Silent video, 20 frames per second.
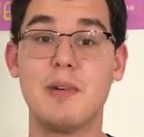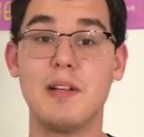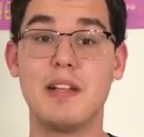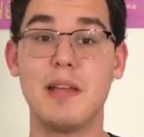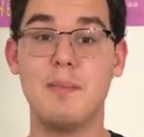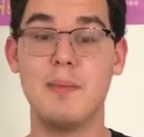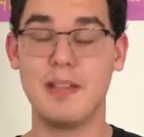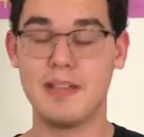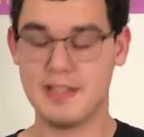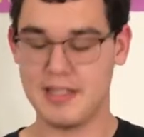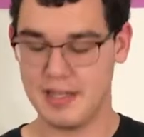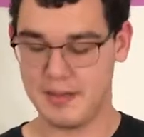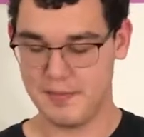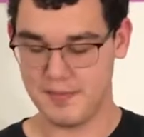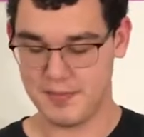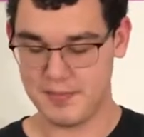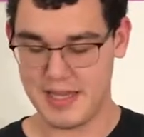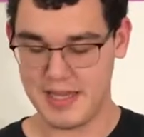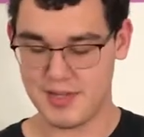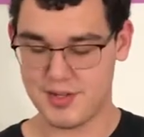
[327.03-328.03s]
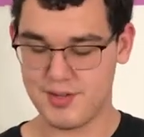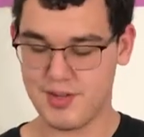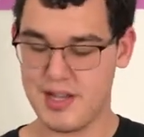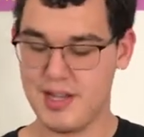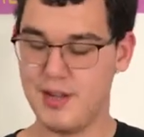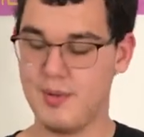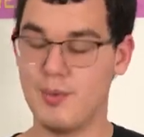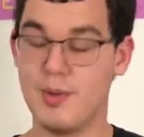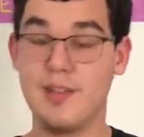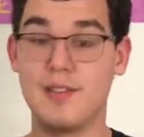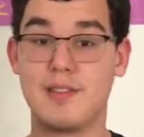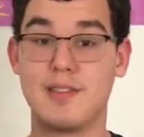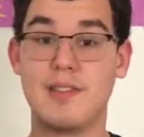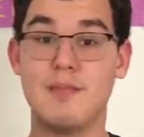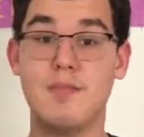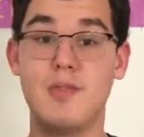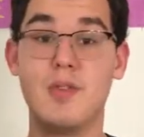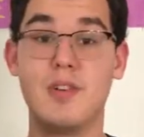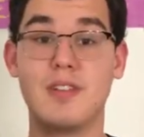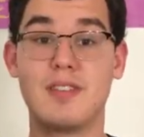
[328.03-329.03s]
book I picked up from that trade was The
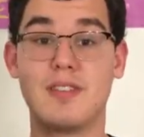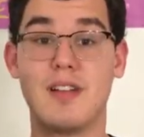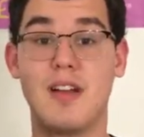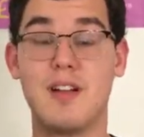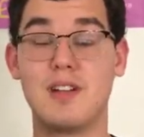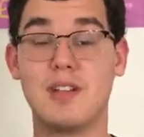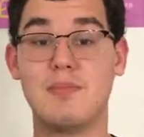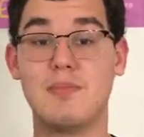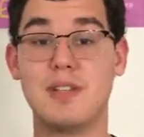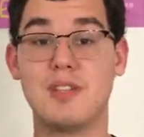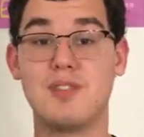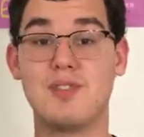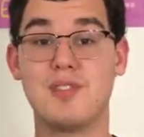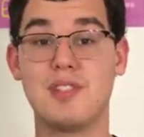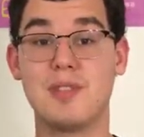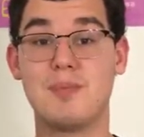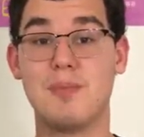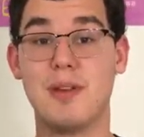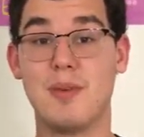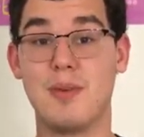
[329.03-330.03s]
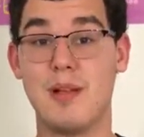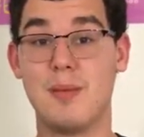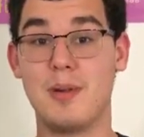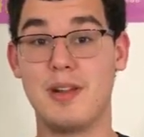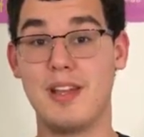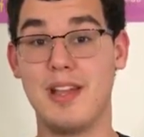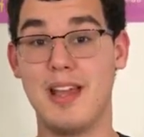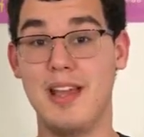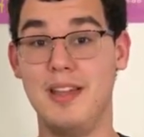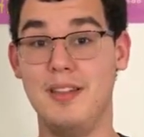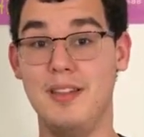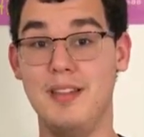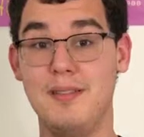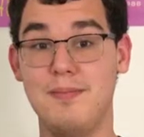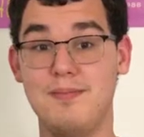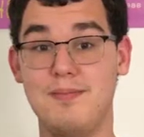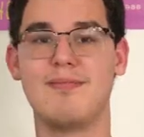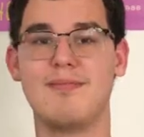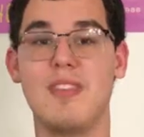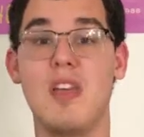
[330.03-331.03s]
Moon is a Harsh Mistress by Robert A.
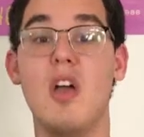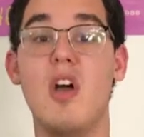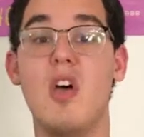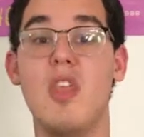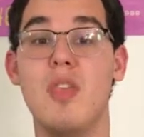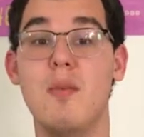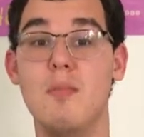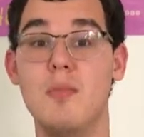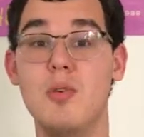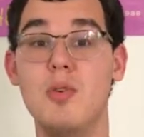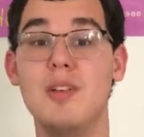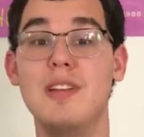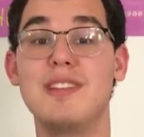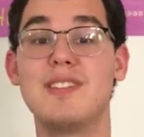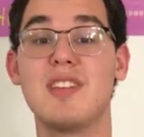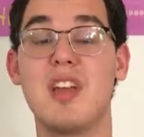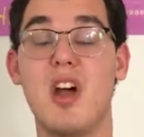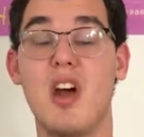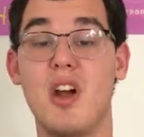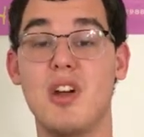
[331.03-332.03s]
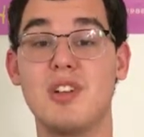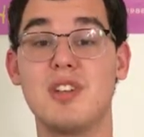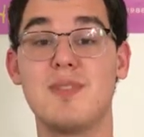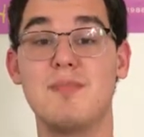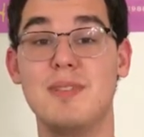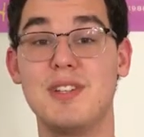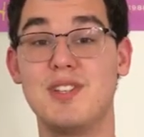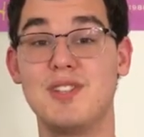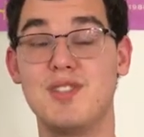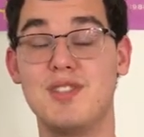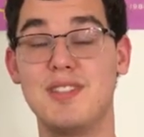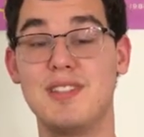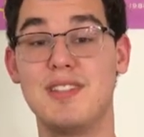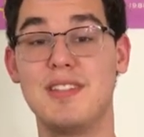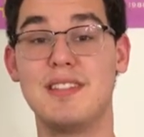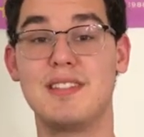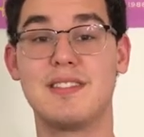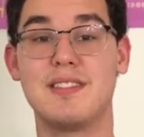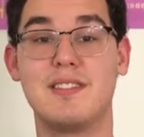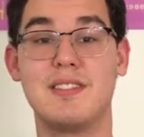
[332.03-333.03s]
Heinlein. The Moon is a Harsh Mistress
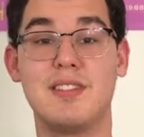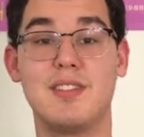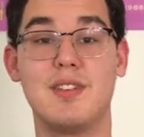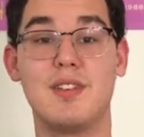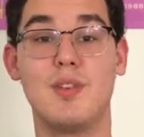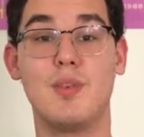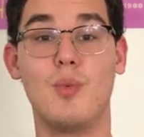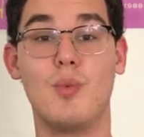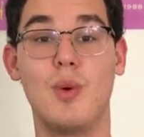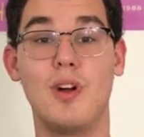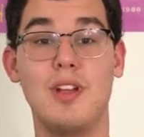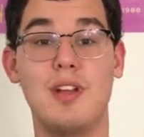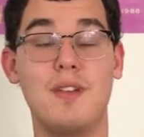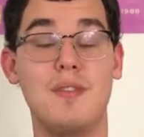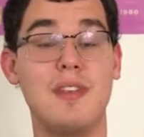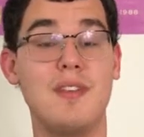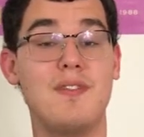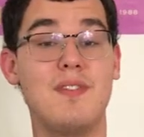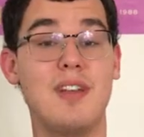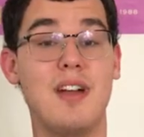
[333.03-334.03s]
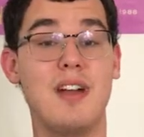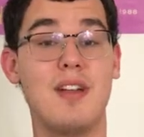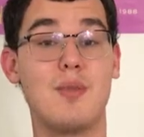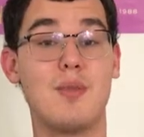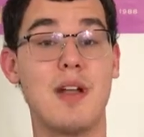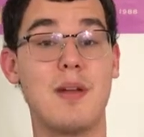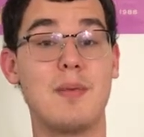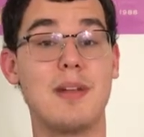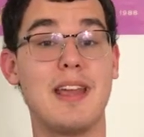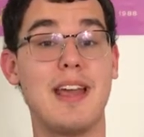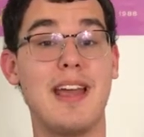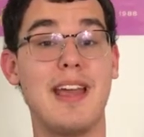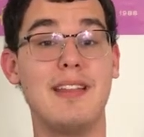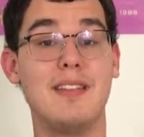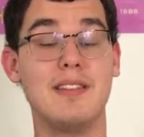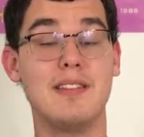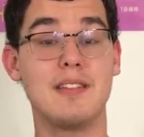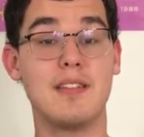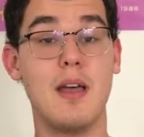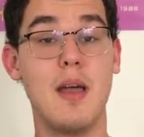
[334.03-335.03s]
is considered one of, if not Robert A.
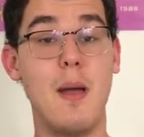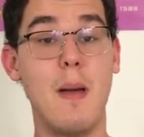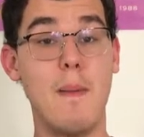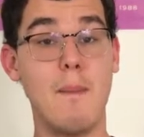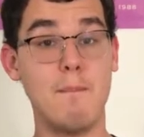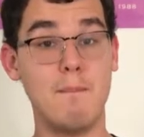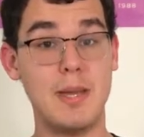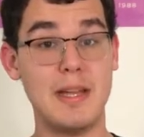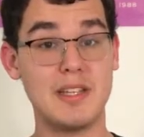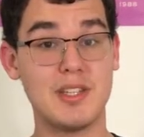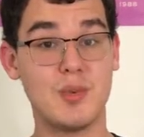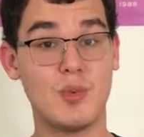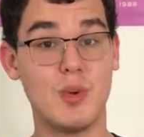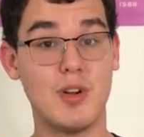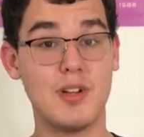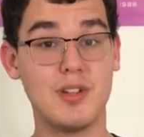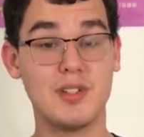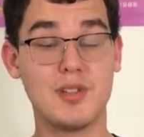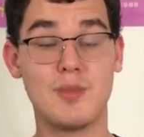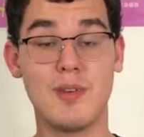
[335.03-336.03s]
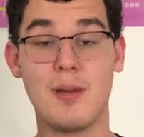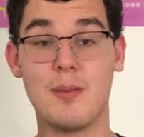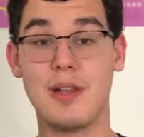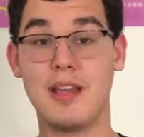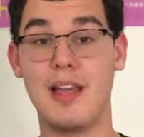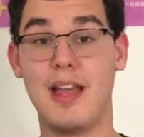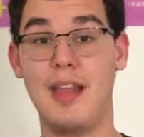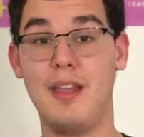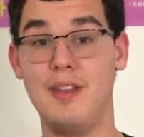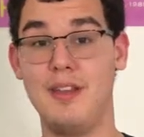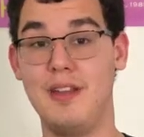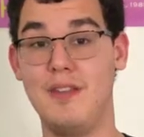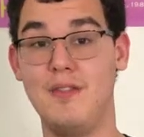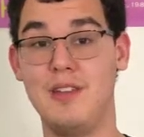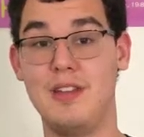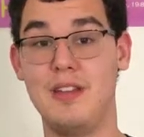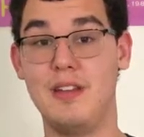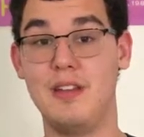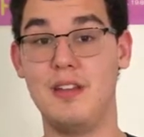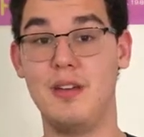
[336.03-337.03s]
Heinlein's best works. Robert A. Heinlein, if
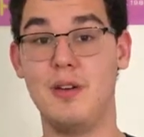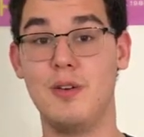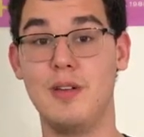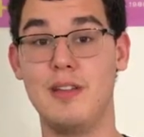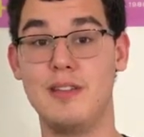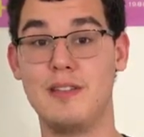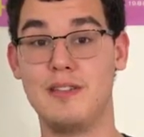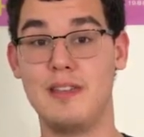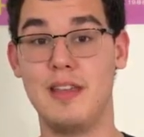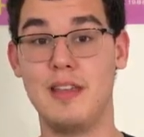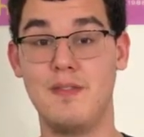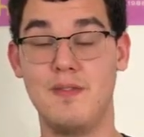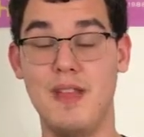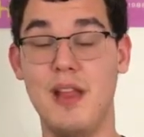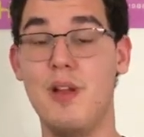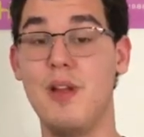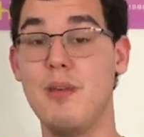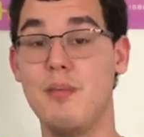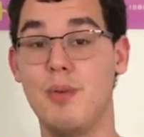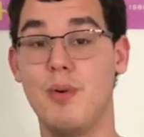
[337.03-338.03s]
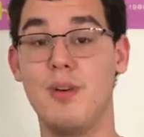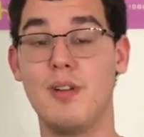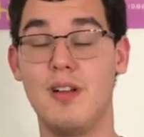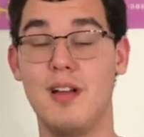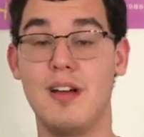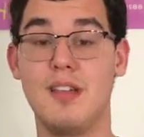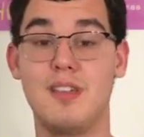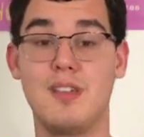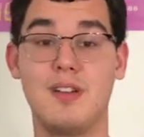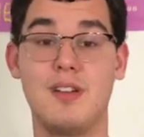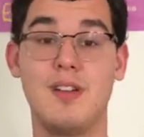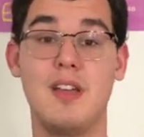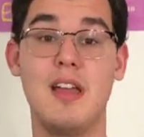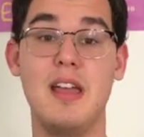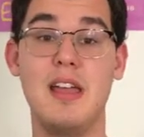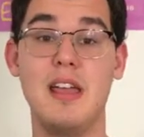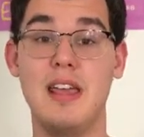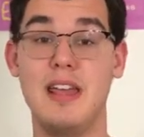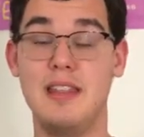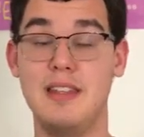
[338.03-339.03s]
you didn't know, is a very important author
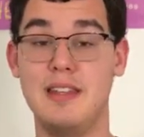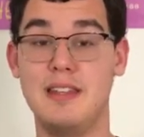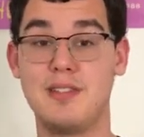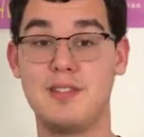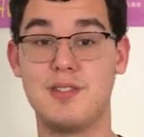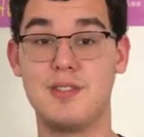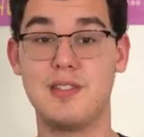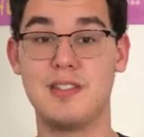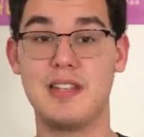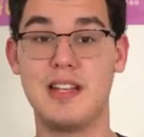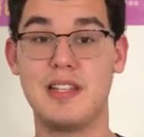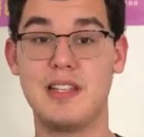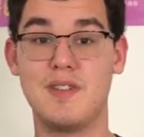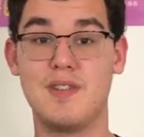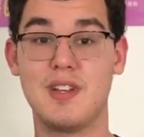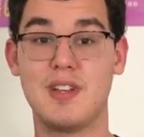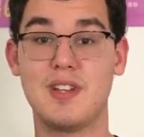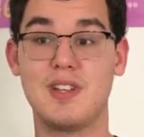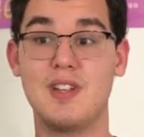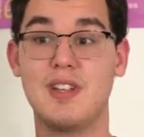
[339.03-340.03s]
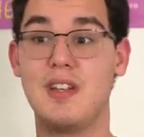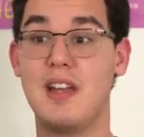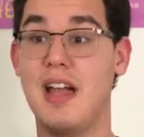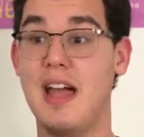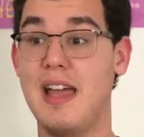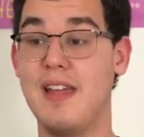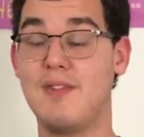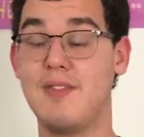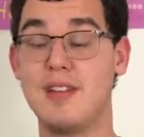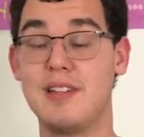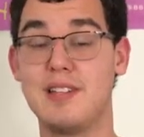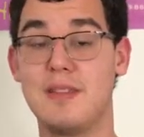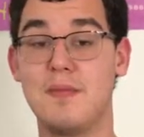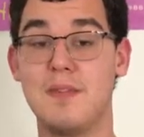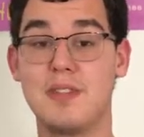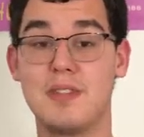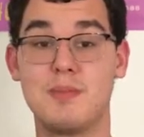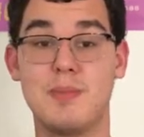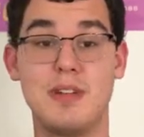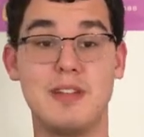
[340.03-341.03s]
in the history of science fiction. I've read some
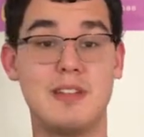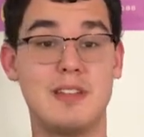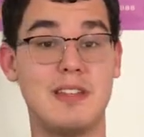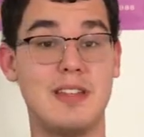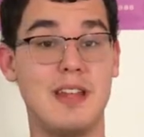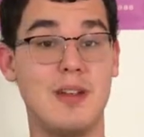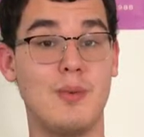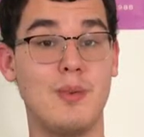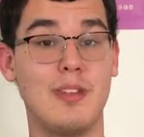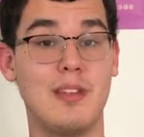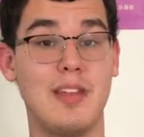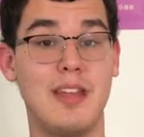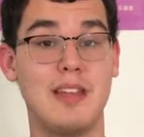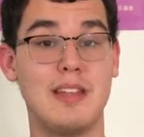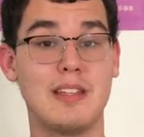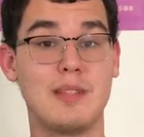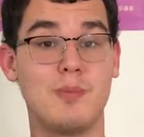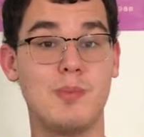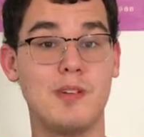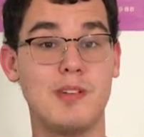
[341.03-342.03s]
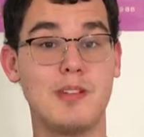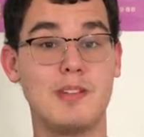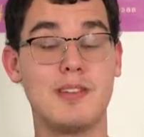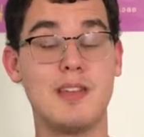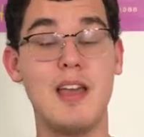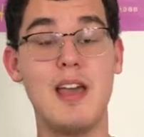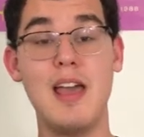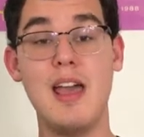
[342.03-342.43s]
of his books and I really like his books.